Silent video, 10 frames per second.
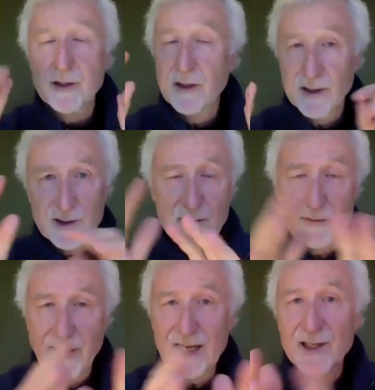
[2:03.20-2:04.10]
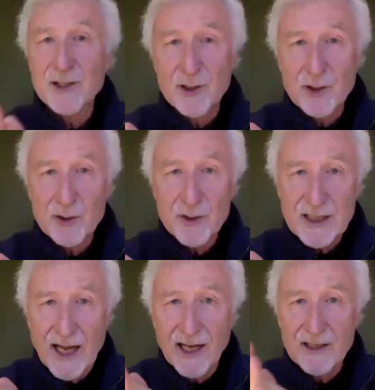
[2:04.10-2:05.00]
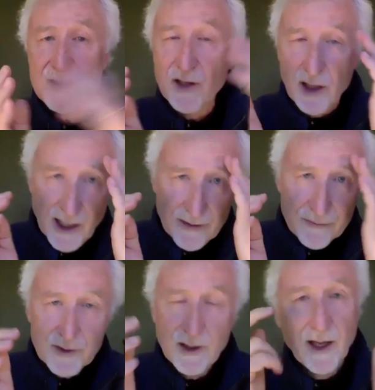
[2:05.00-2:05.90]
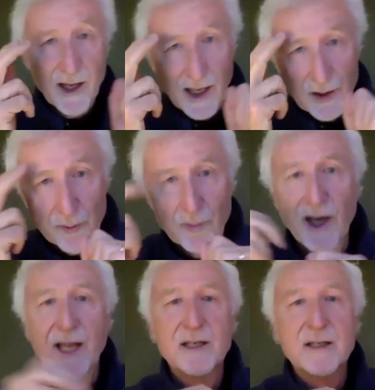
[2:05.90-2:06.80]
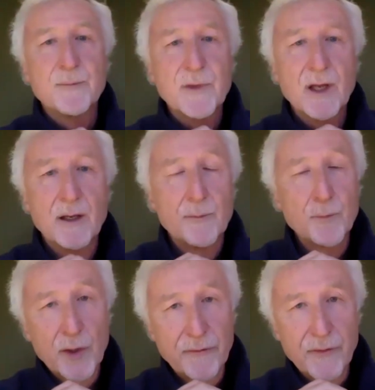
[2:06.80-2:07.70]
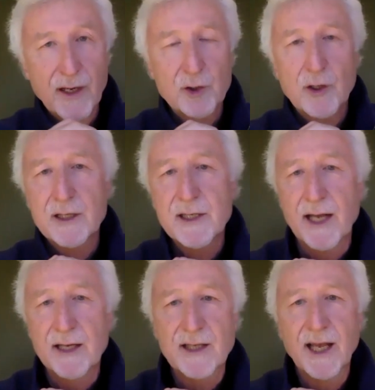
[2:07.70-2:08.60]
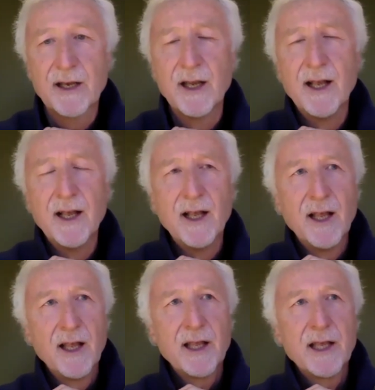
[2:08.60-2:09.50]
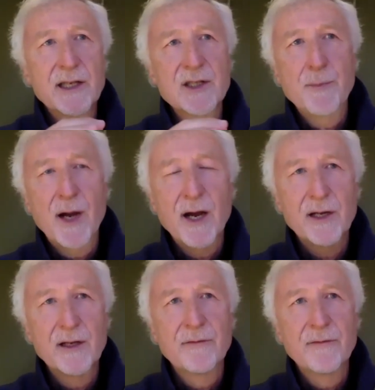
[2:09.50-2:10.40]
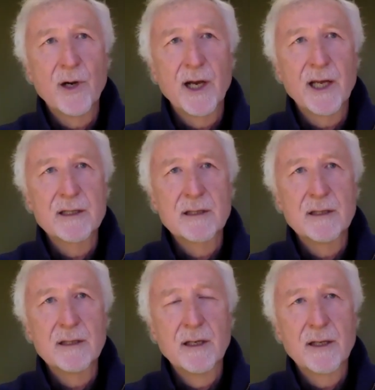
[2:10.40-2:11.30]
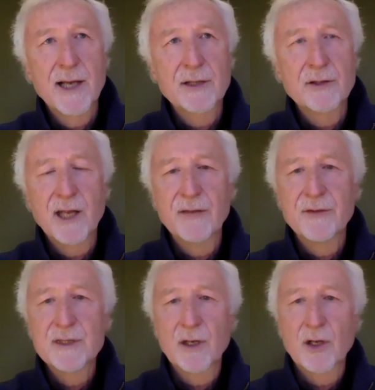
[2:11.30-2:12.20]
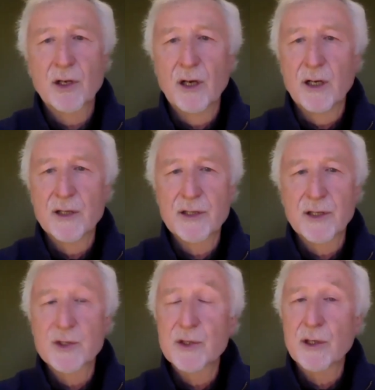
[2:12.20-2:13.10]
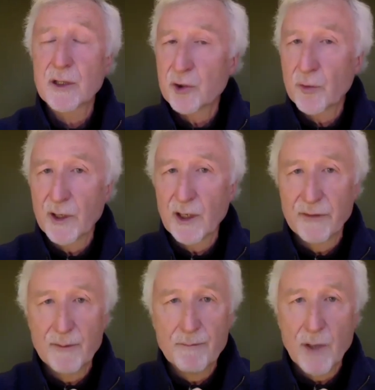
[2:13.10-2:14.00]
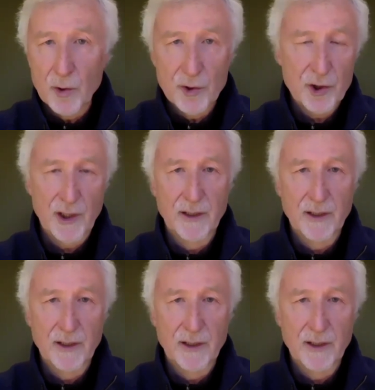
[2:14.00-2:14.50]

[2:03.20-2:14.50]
it's divided into two sides, the left and the right prefrontal cortex. And it is part of what Dr. Davidson calls the circuitry of emotion.